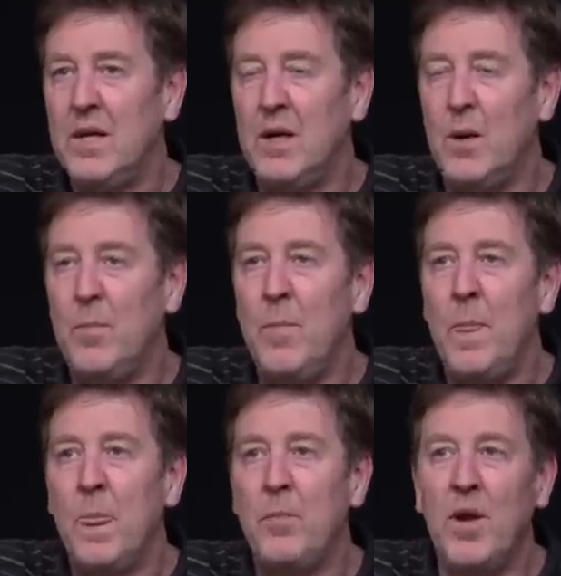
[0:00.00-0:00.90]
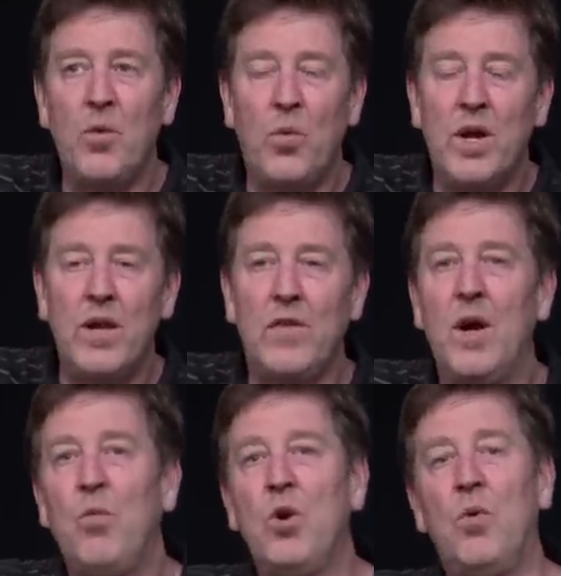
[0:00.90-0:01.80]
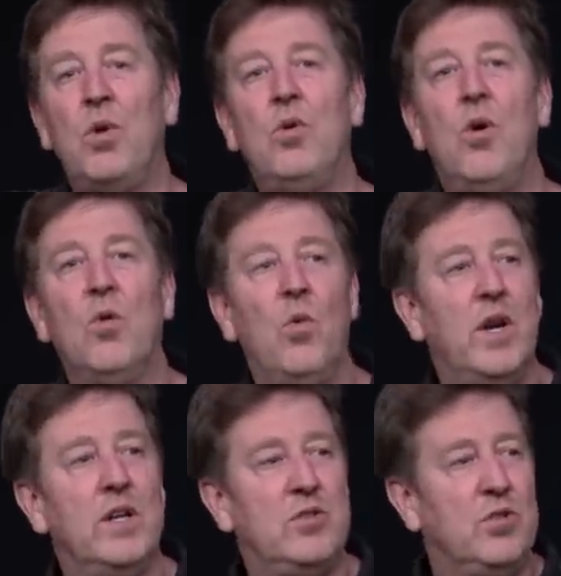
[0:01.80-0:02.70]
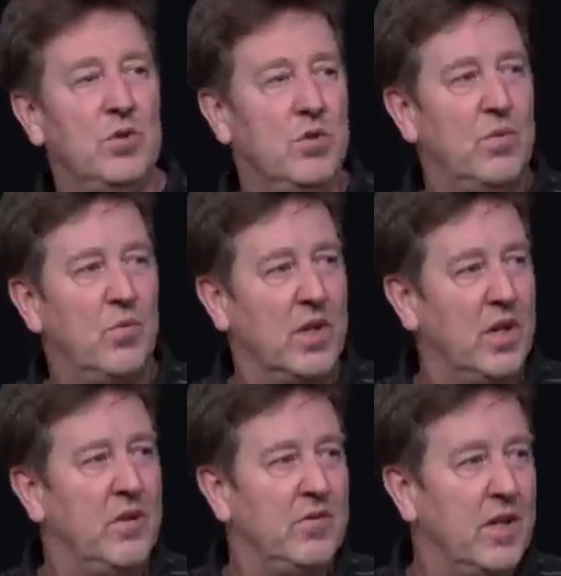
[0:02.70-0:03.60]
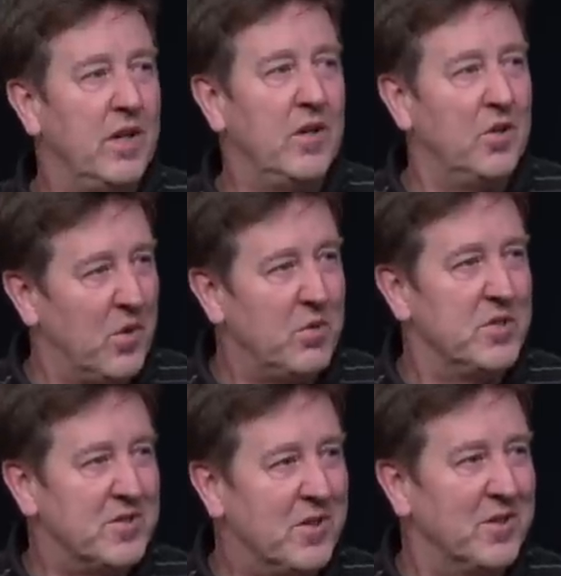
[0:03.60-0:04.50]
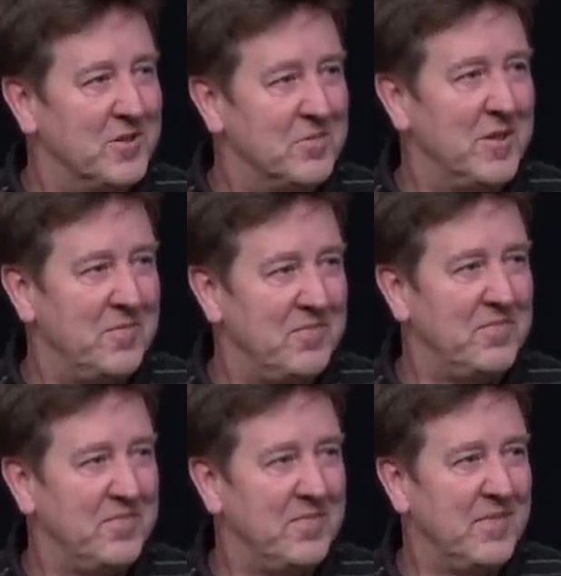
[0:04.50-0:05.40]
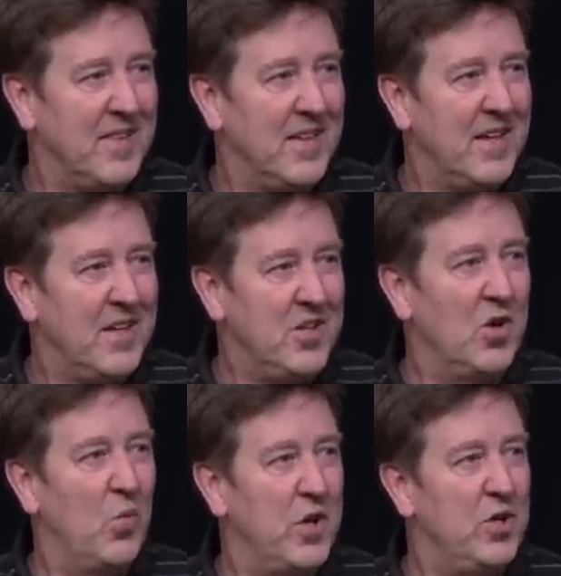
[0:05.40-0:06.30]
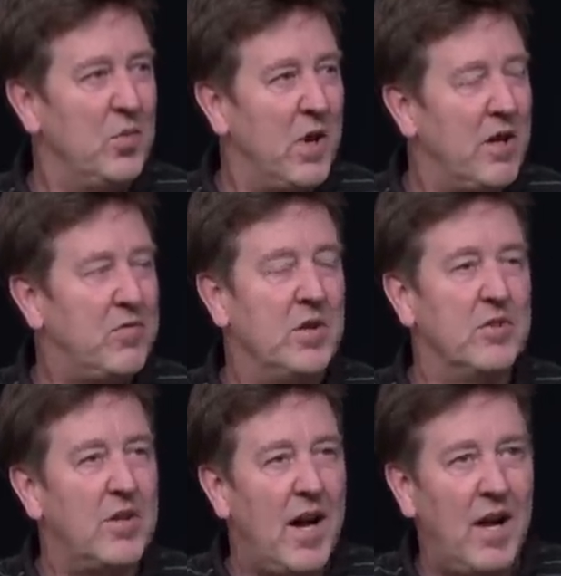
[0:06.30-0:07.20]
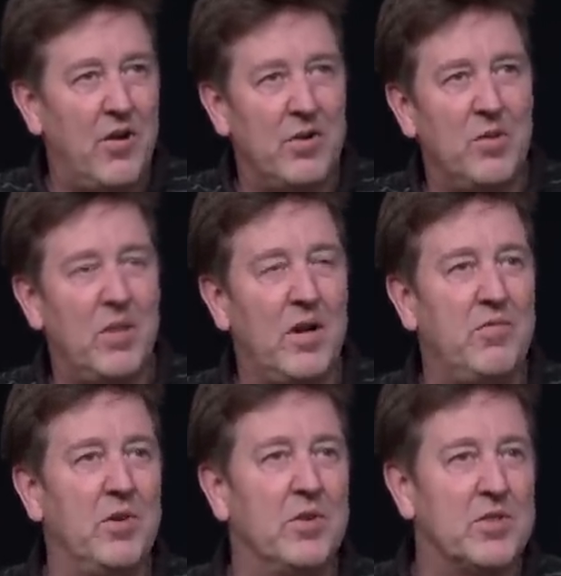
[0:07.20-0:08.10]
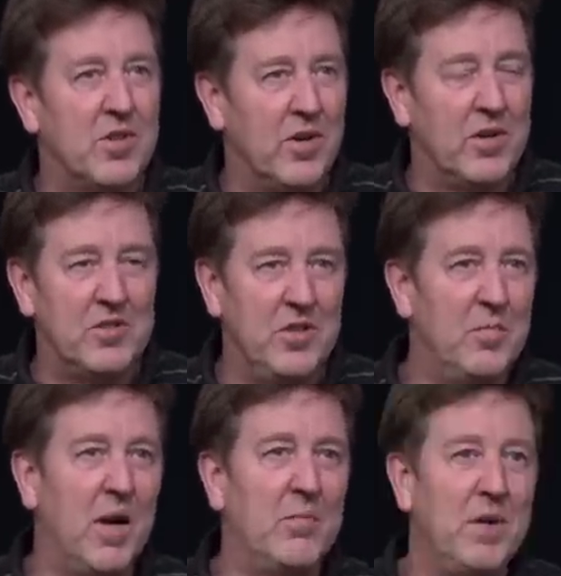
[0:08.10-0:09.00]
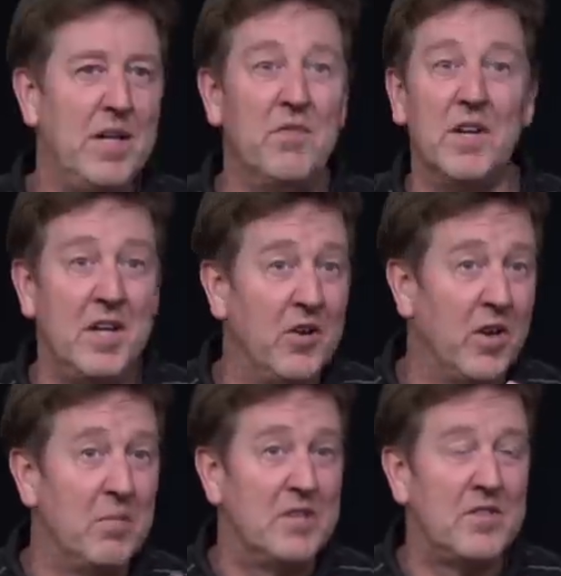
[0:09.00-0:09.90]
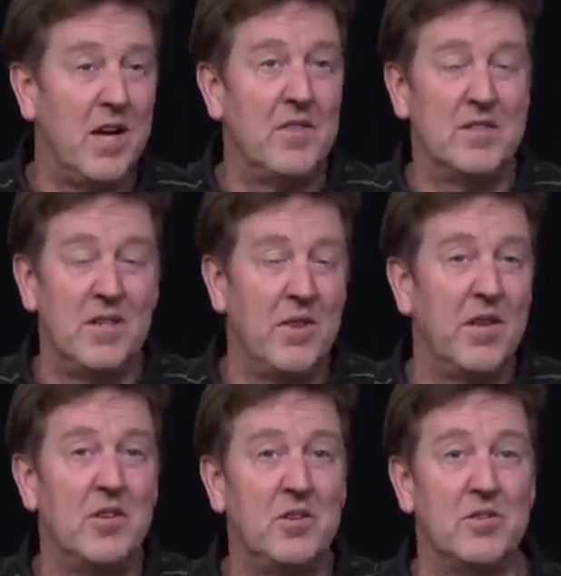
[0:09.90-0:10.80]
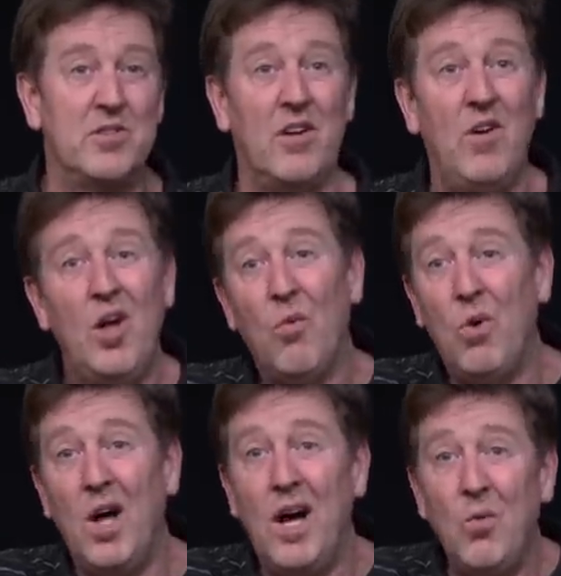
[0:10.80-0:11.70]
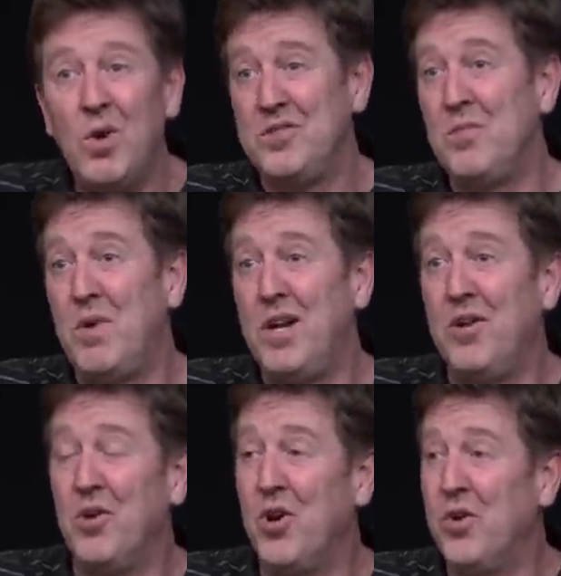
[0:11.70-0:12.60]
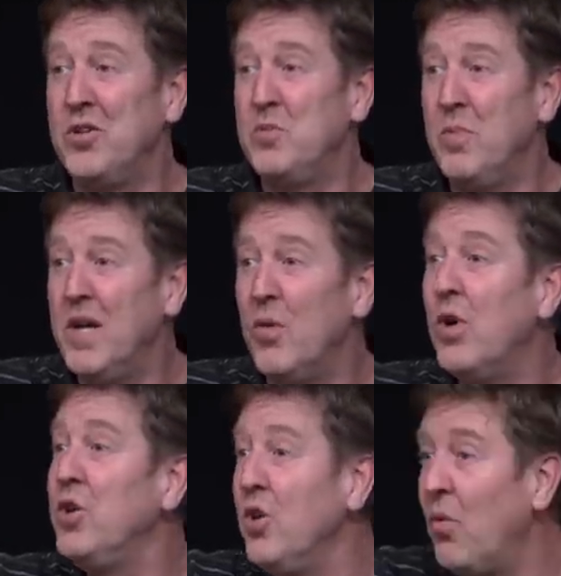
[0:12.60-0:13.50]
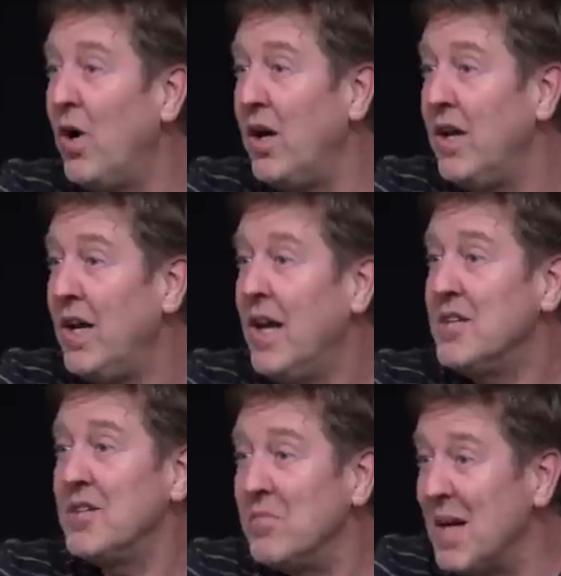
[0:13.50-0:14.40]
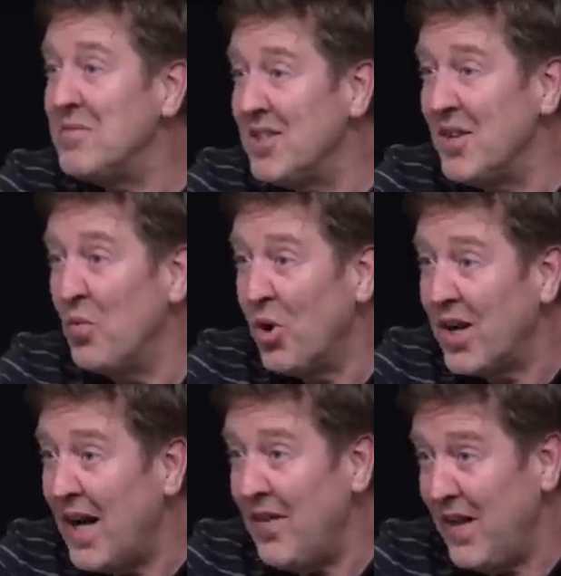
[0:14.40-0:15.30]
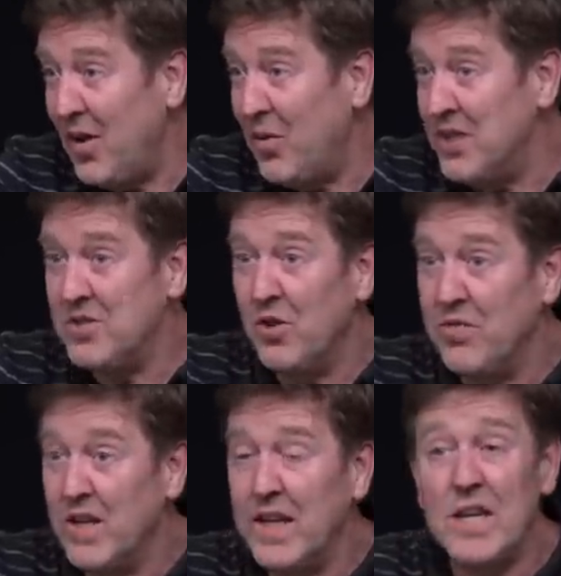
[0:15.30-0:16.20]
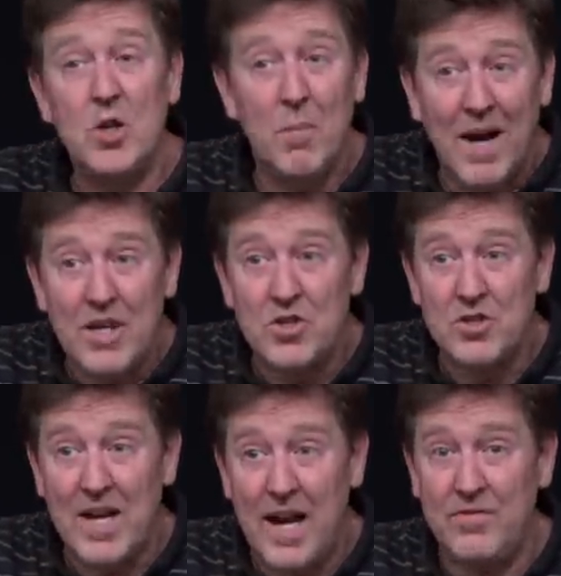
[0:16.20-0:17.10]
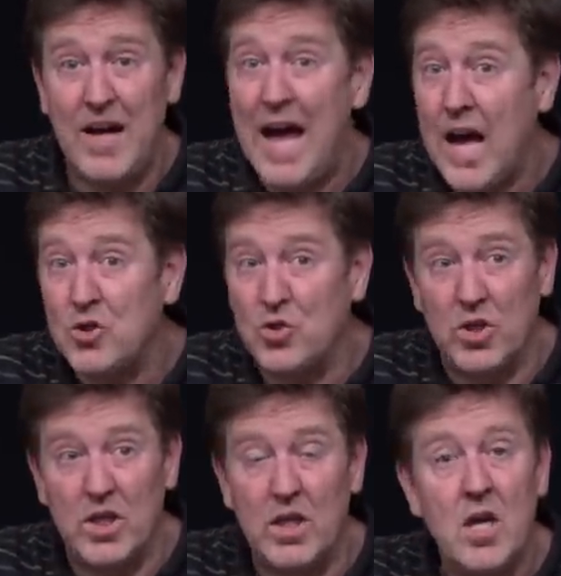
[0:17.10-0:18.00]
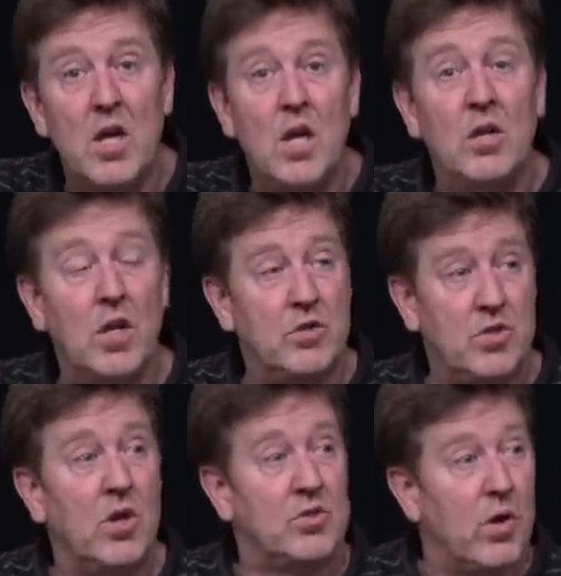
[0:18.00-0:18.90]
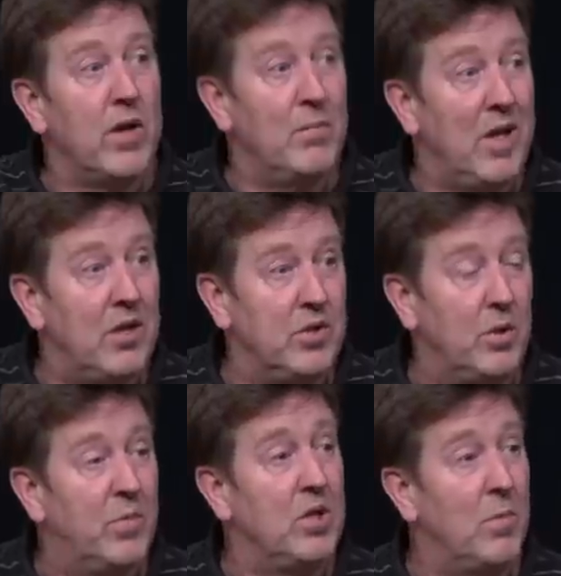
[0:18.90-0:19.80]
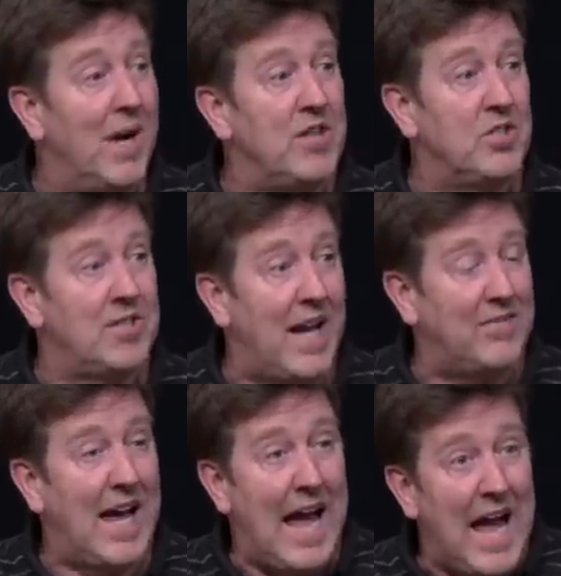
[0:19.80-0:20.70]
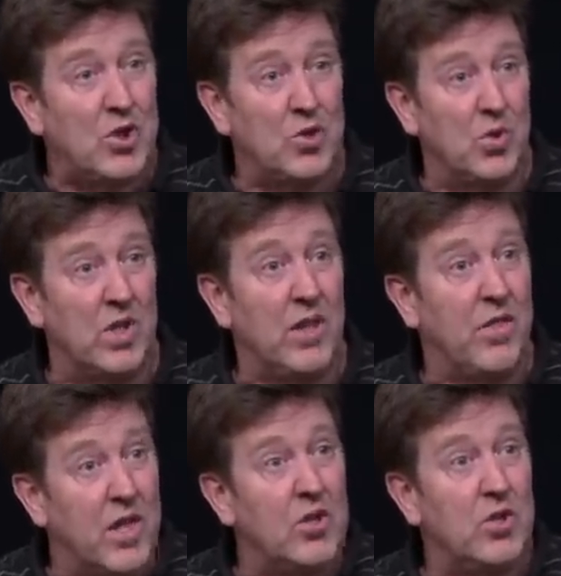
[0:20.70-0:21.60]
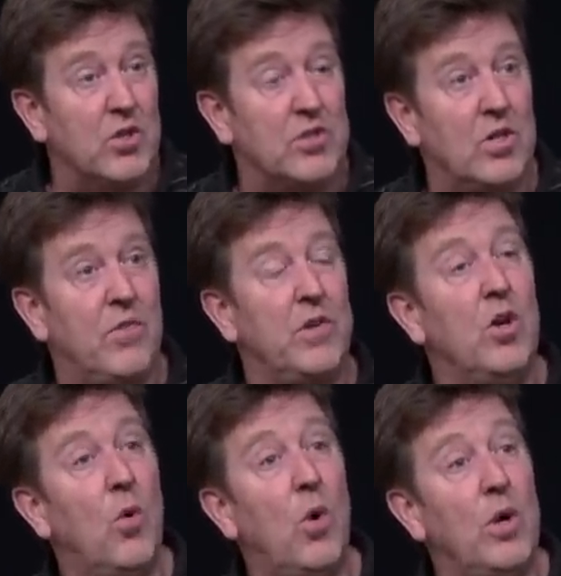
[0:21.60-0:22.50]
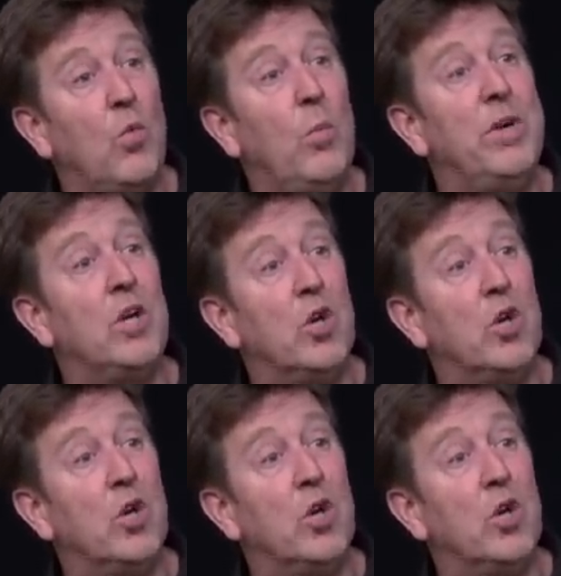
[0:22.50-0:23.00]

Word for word: Um, by the way, that will go a long way to relieving your own discouragement. You know, when you might feel down or you might feel discouraged, or you might be even hearing me say this and think to yourself, well, I want somebody to encourage me. Well, you know what? Sometimes it doesn't work out that way, snowflake, and you might just have to actually, sorry to melt you, but you might just have to actually think to yourself, you know what will be